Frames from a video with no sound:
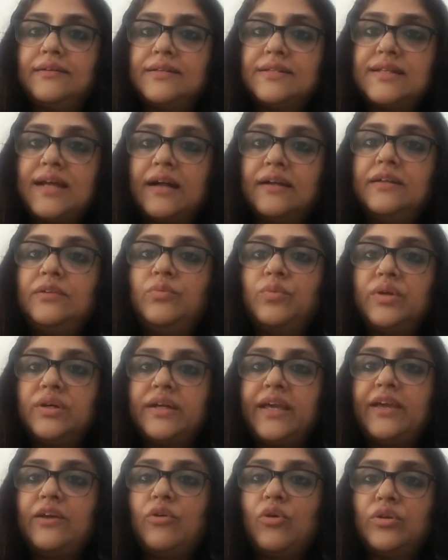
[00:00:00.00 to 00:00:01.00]
started
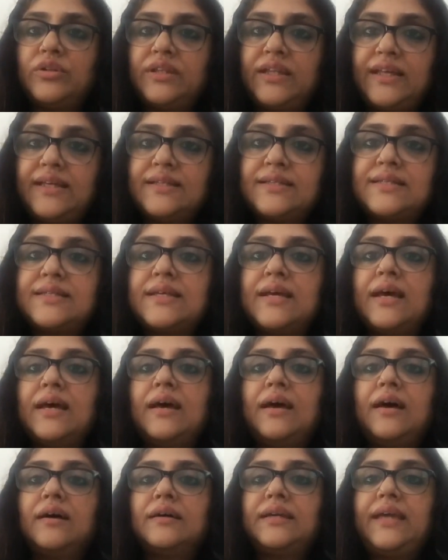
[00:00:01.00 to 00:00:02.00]
working on these
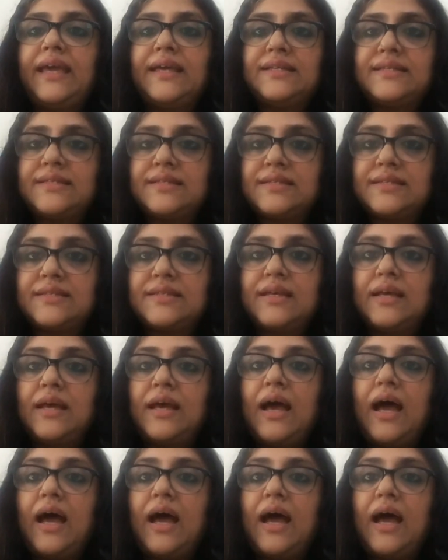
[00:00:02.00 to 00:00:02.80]
cases.